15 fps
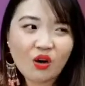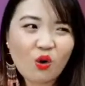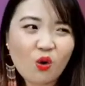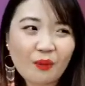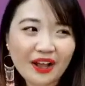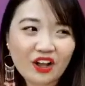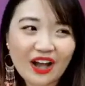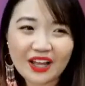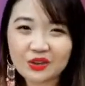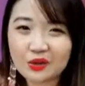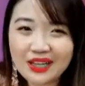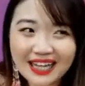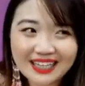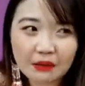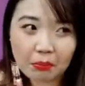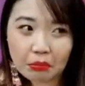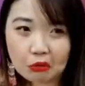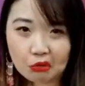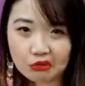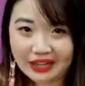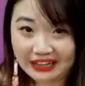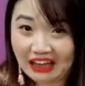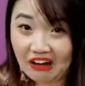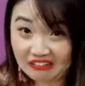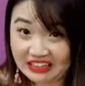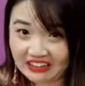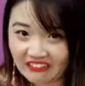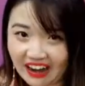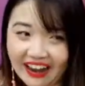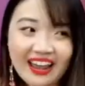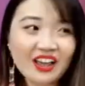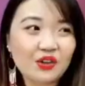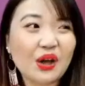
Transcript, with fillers: oh my god, I don't like the blue, that kind of thing, right?